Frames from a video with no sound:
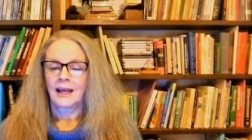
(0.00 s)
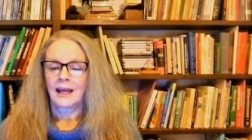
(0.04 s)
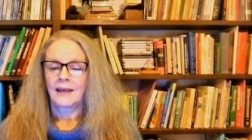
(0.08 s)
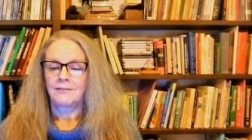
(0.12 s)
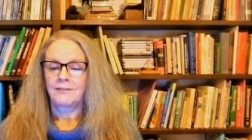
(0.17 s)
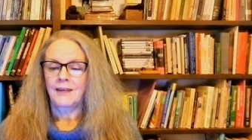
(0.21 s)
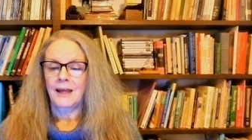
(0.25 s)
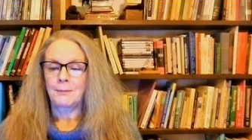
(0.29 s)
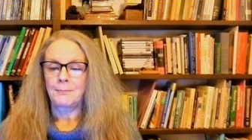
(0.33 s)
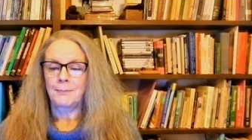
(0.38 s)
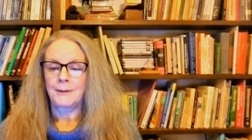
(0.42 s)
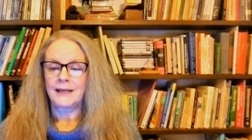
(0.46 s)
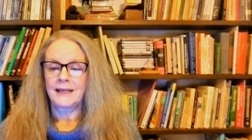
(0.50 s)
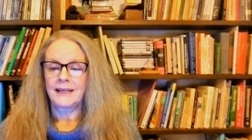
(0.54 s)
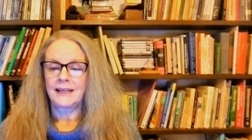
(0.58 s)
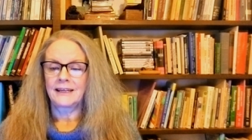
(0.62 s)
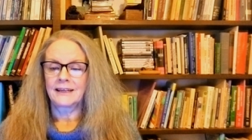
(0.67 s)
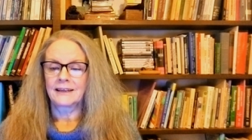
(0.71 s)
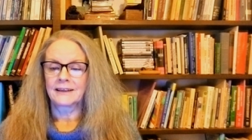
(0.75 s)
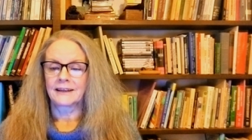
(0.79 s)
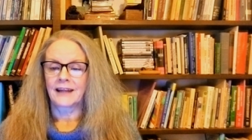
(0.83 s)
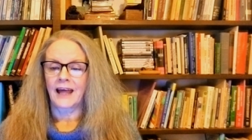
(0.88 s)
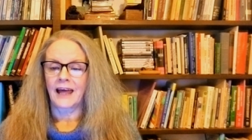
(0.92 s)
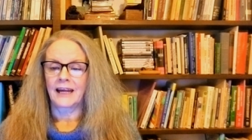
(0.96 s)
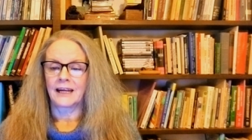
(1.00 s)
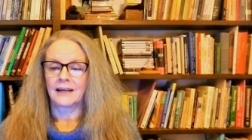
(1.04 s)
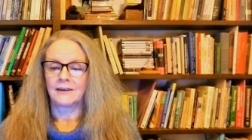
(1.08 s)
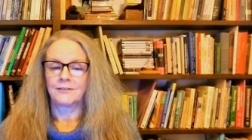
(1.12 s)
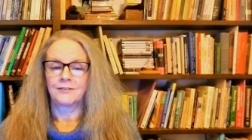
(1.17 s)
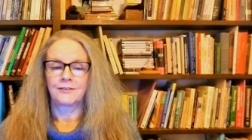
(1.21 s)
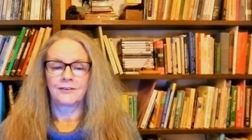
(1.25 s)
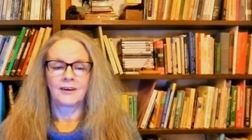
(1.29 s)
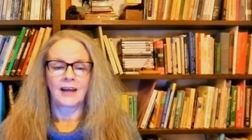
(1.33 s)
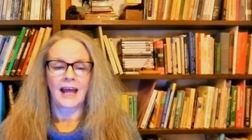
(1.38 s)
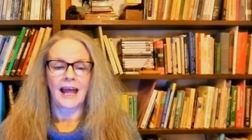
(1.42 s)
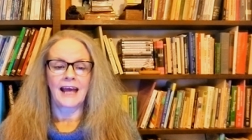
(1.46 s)
They begin
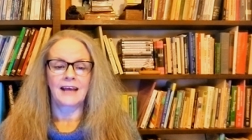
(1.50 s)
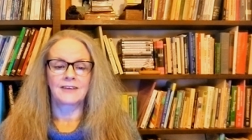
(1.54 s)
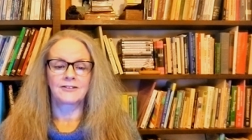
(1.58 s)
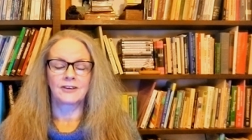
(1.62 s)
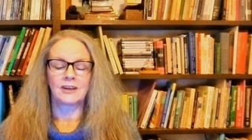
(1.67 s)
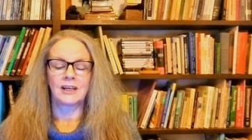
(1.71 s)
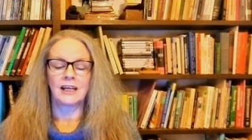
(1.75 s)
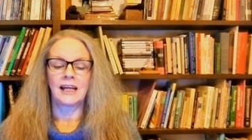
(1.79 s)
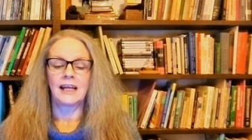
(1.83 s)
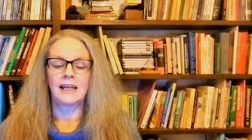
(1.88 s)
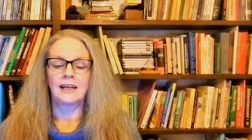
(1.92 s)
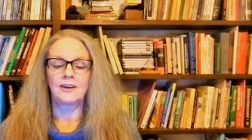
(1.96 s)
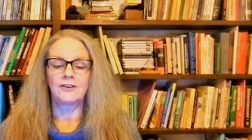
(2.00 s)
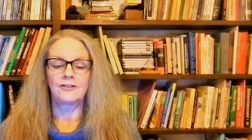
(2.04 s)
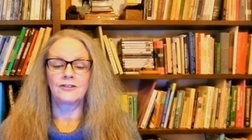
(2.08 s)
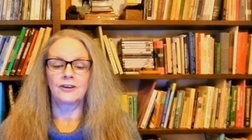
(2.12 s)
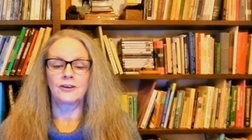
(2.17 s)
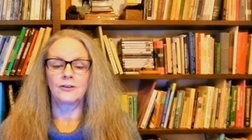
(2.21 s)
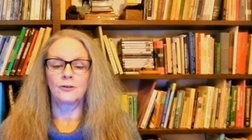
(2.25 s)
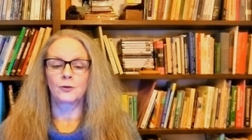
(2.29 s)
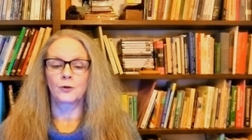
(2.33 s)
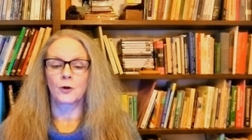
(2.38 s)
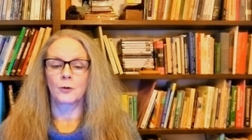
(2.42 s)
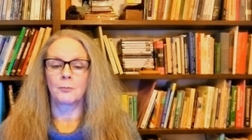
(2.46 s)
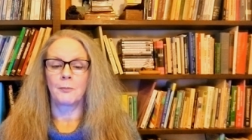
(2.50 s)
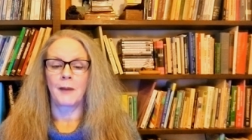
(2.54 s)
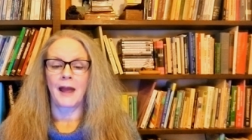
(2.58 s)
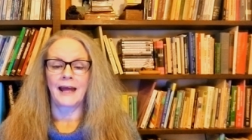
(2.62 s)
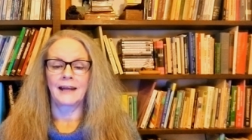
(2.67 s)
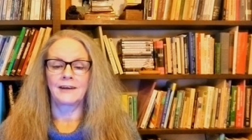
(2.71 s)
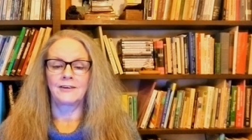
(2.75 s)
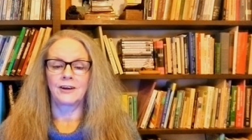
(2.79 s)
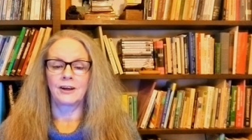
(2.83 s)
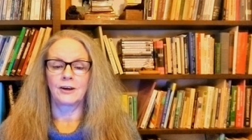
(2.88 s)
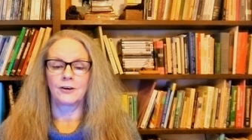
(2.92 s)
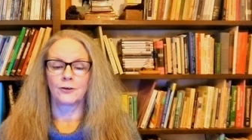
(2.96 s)
life as an innocent
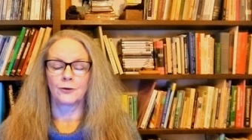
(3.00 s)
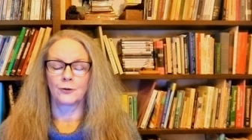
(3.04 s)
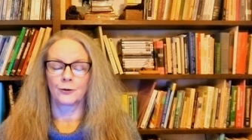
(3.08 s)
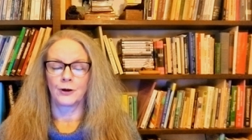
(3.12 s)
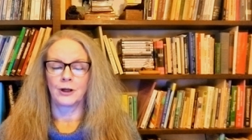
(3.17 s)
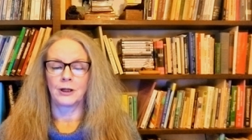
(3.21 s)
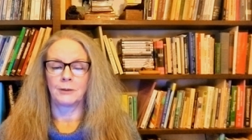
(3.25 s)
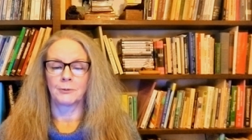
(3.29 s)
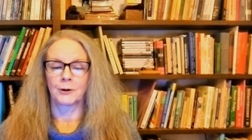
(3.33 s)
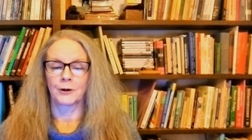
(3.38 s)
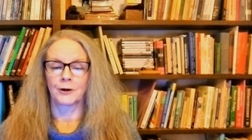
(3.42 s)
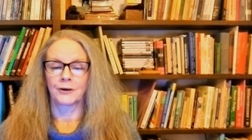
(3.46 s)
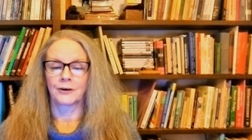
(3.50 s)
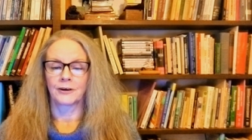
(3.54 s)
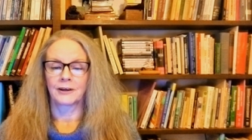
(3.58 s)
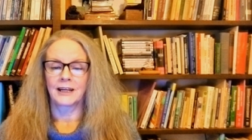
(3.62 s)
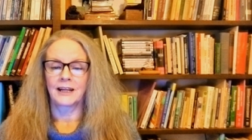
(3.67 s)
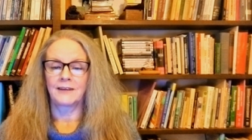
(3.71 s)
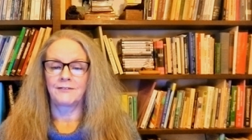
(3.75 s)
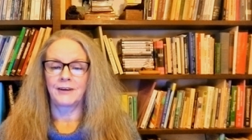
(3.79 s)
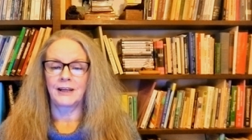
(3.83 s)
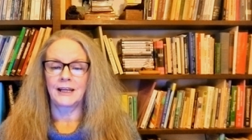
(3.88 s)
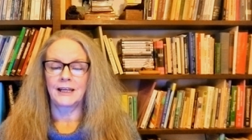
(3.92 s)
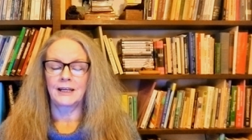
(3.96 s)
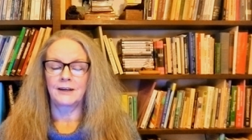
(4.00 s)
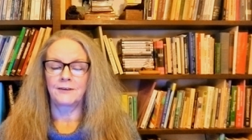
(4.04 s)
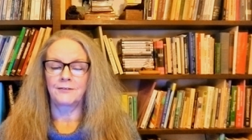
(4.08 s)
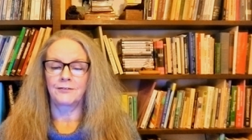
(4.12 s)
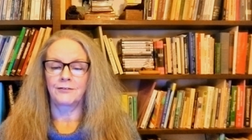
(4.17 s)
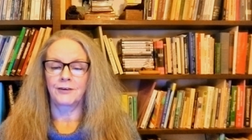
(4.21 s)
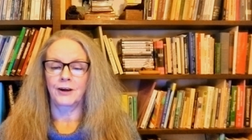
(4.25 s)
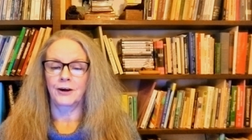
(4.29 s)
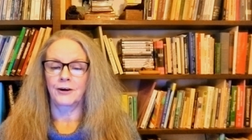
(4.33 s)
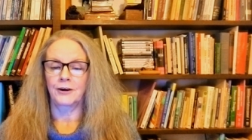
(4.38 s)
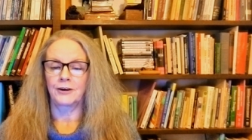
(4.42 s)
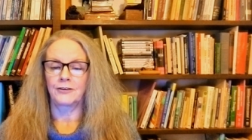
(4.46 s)
romantic dreamer living in a
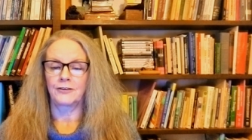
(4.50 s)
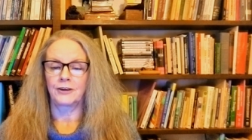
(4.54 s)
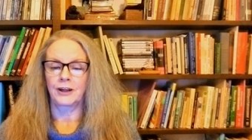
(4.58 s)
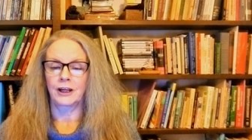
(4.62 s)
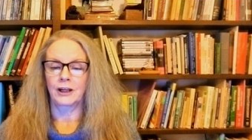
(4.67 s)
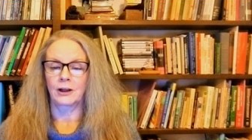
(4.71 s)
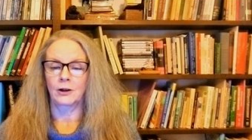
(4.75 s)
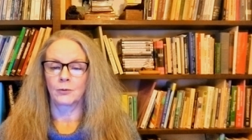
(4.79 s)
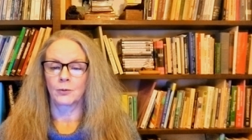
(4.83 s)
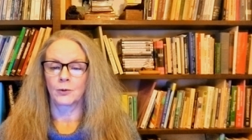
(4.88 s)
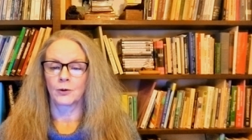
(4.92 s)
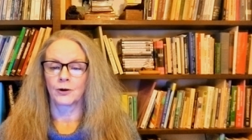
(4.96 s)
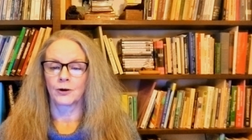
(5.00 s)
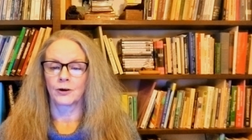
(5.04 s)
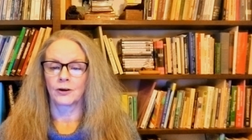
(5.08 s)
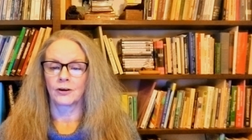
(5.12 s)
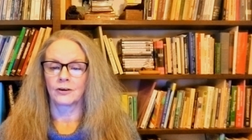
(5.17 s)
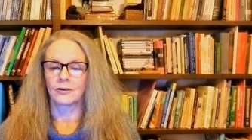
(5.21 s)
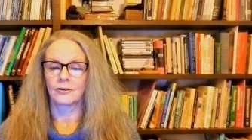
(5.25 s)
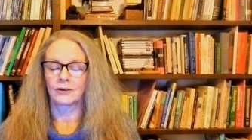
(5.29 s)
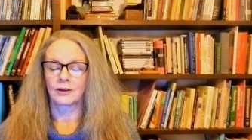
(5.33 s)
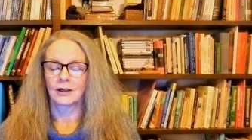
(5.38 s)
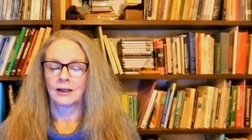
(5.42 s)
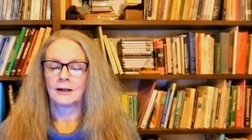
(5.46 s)
fairy tale world.